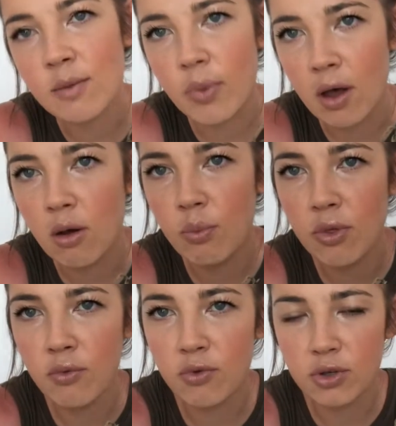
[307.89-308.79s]
bulb,
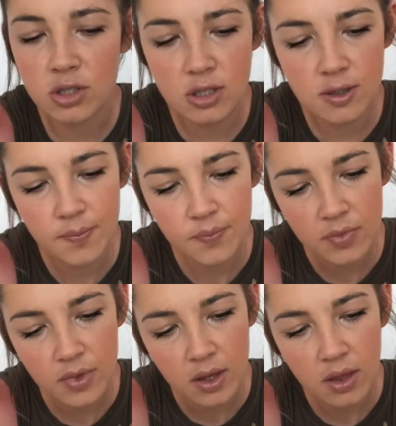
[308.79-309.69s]
the roots,
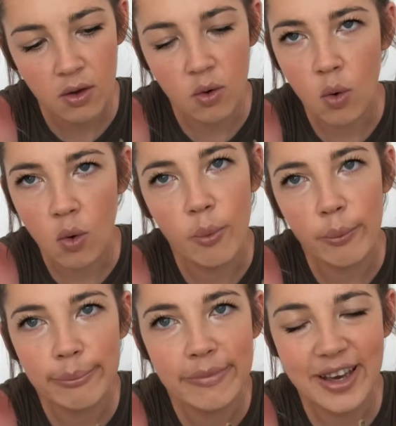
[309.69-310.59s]
the corm
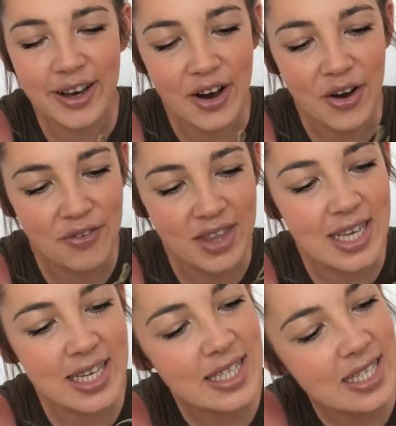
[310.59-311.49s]
of
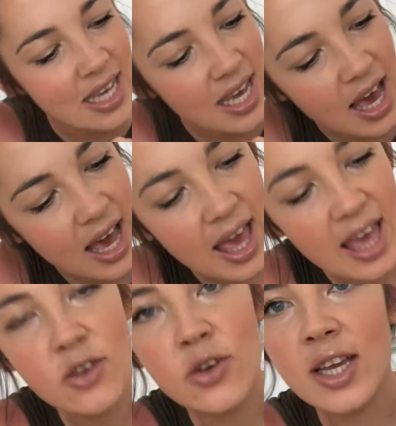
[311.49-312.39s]
this,
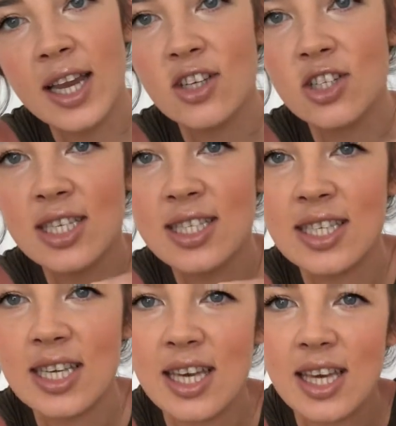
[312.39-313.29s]
you can actually
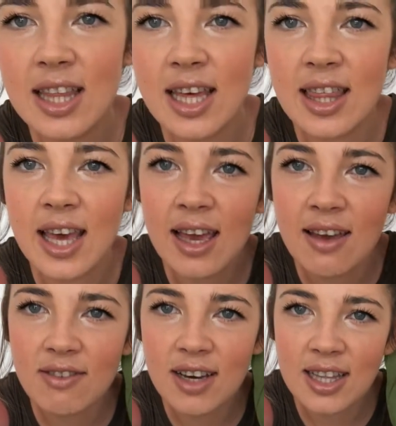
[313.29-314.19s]
see that they
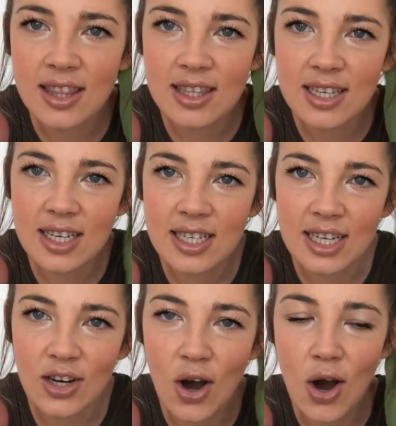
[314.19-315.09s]
have cut it
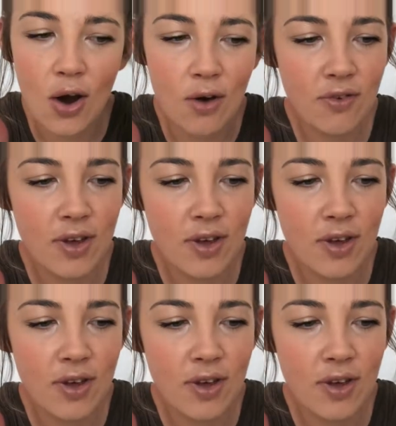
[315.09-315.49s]
in half.